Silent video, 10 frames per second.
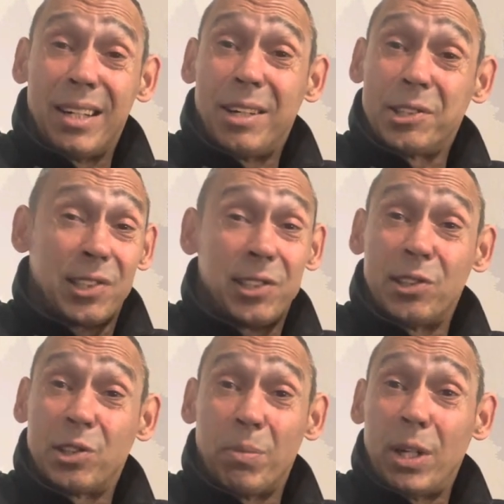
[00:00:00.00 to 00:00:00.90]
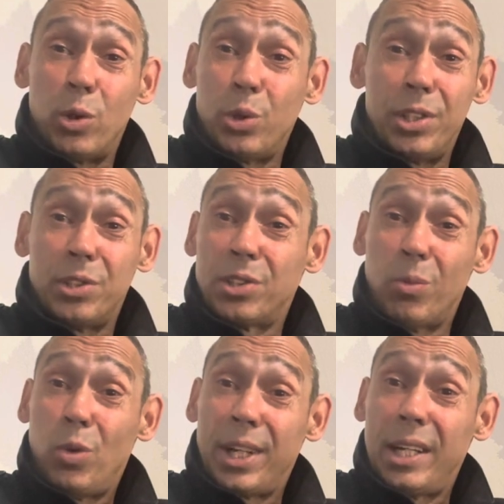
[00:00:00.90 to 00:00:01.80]
I just listen to my audience and
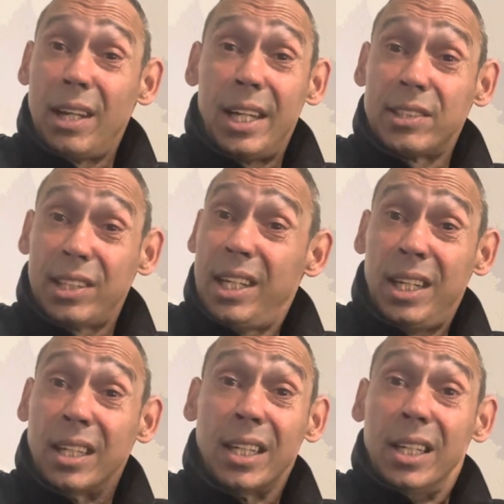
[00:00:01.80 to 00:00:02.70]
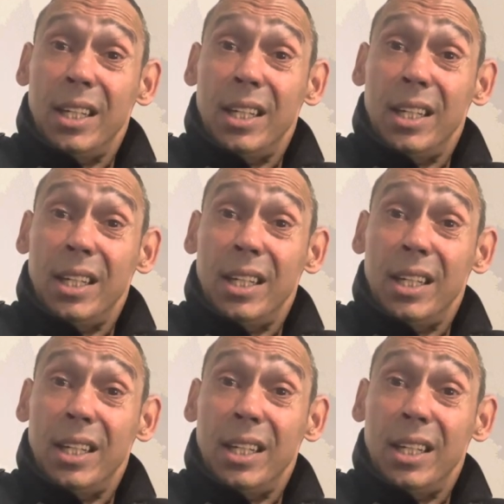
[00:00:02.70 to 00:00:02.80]
what they like to hear